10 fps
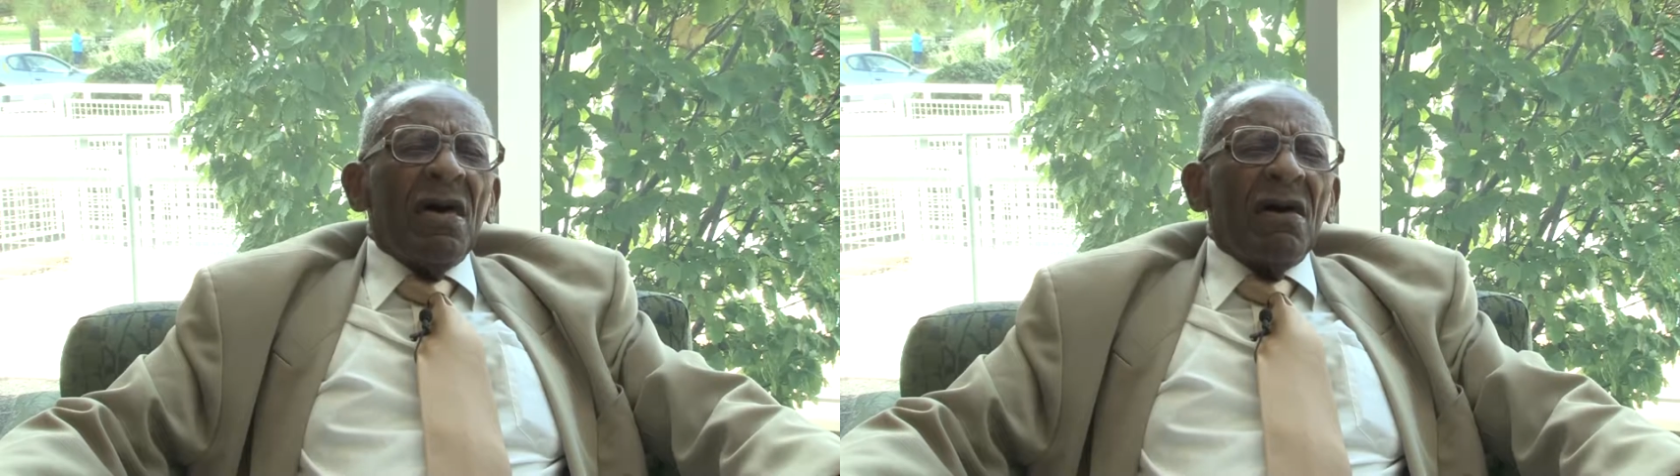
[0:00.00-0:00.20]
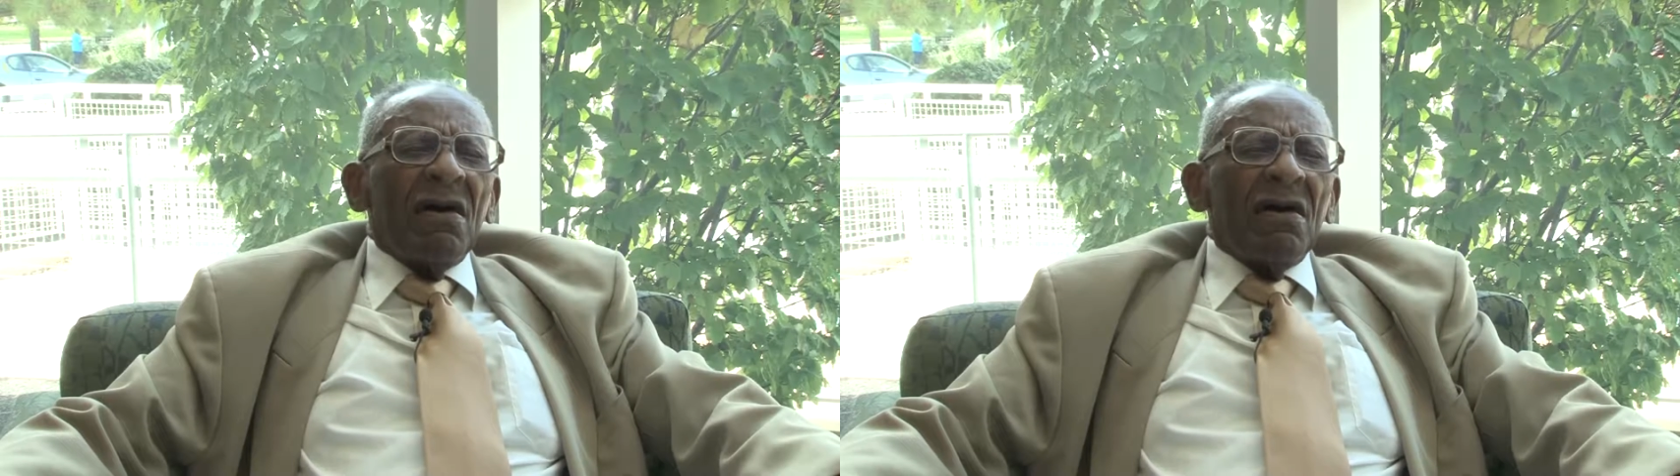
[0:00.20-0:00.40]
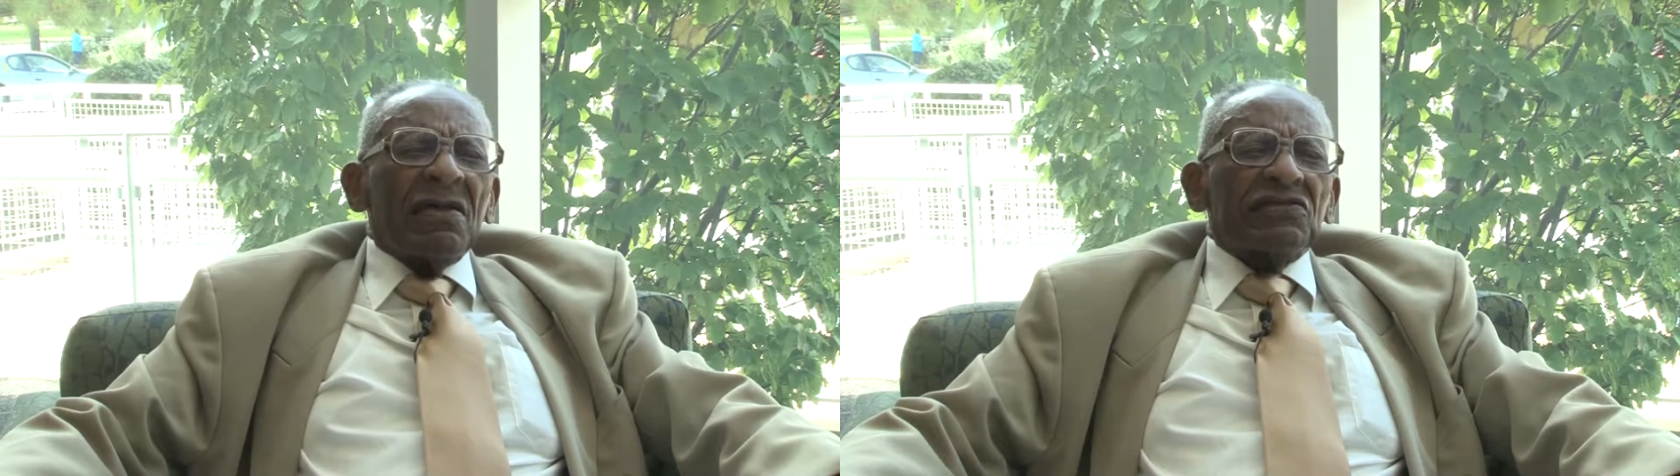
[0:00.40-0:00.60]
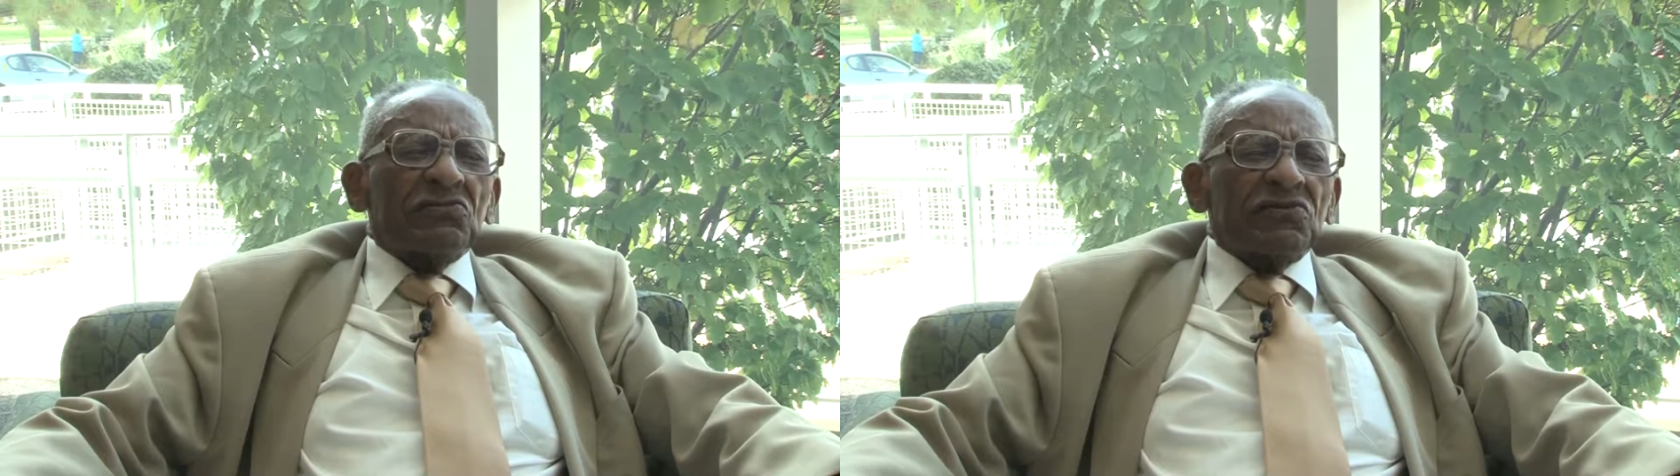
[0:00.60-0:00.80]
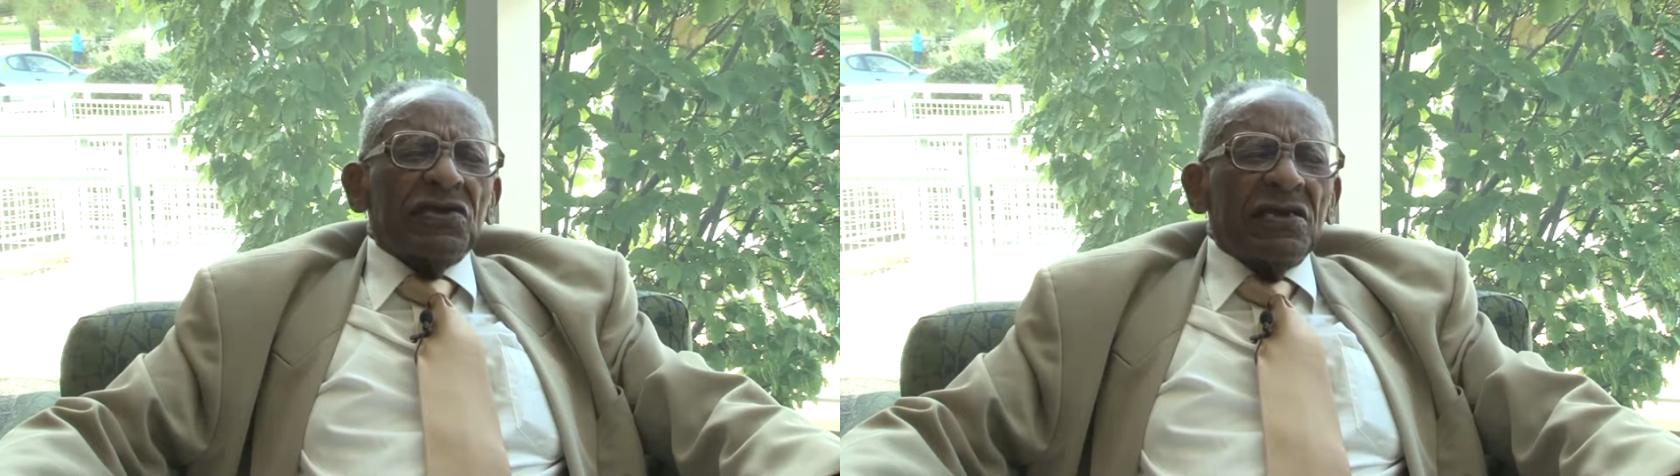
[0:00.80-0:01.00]
I
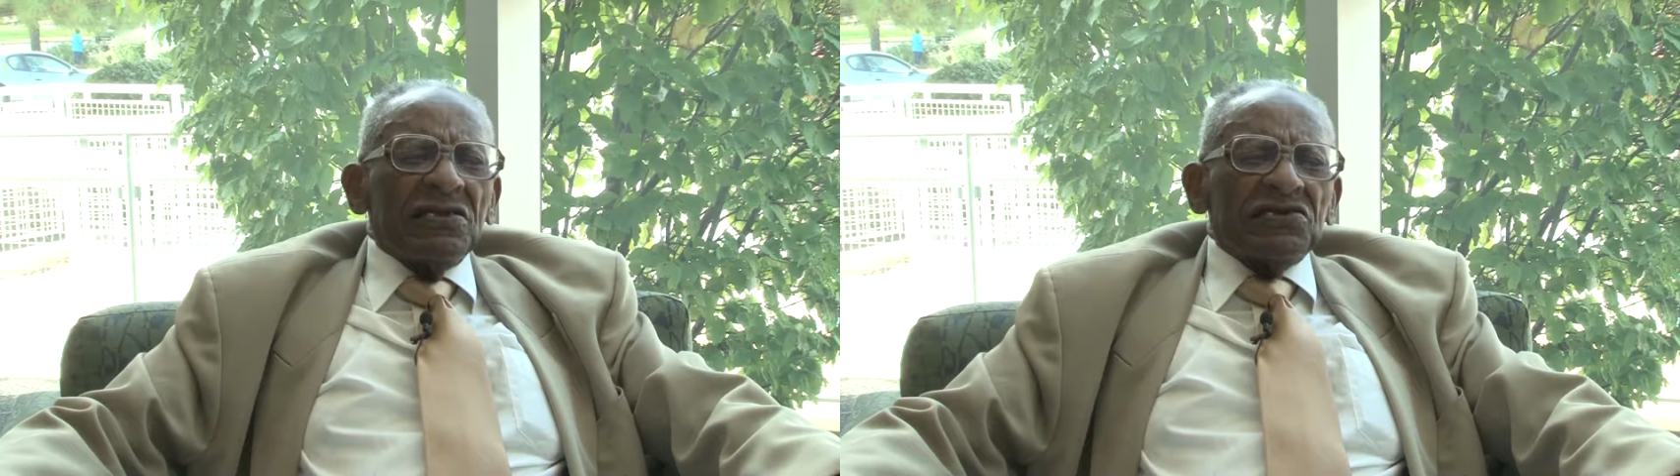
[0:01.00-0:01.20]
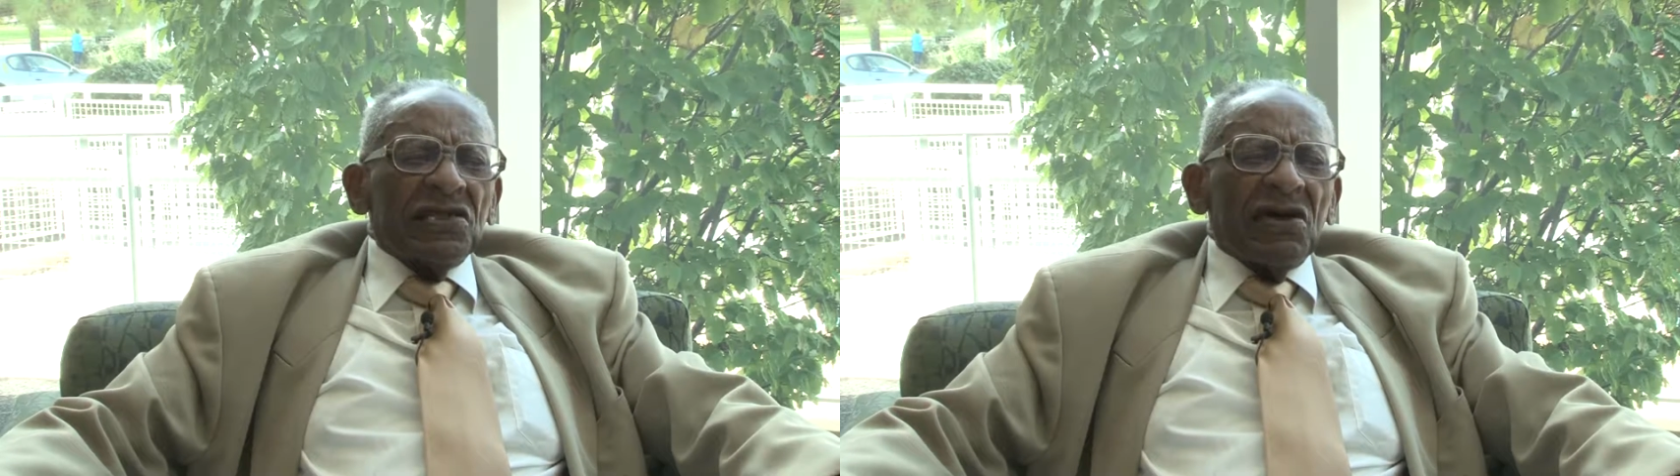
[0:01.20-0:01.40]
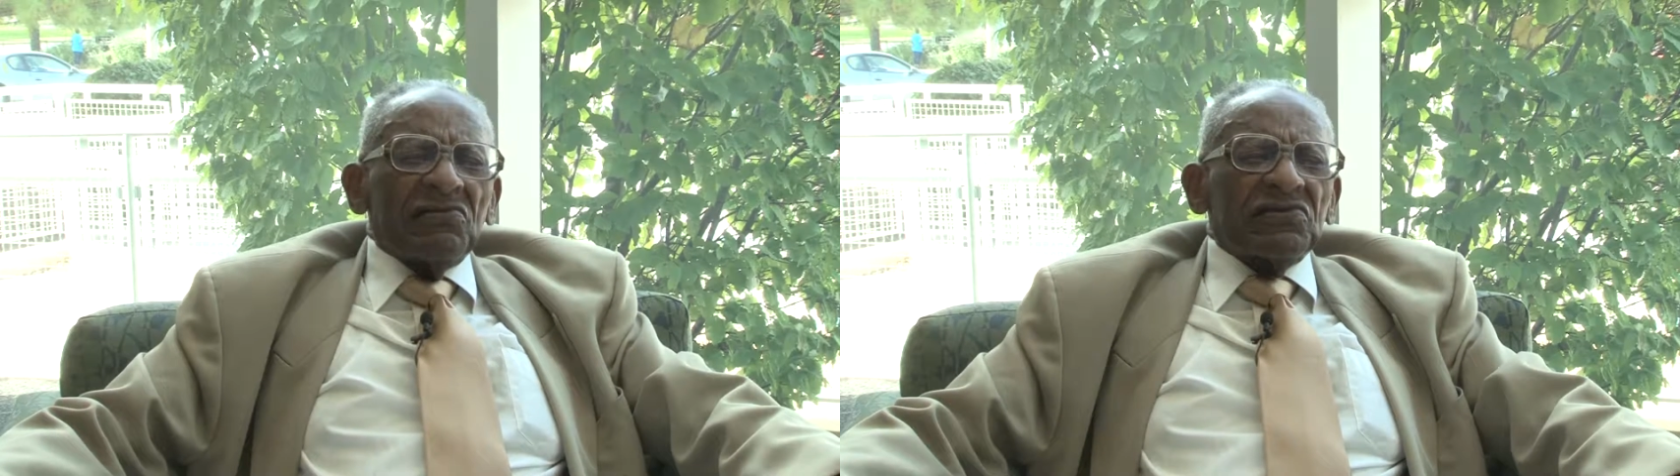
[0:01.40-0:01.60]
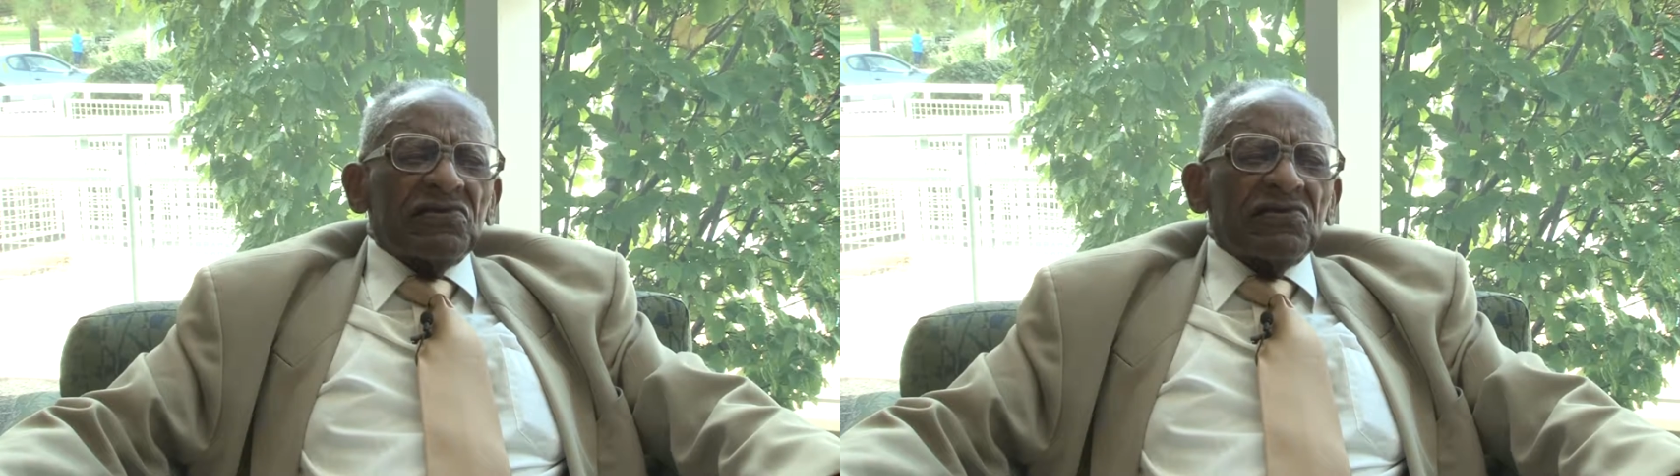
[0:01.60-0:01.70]
took the engine out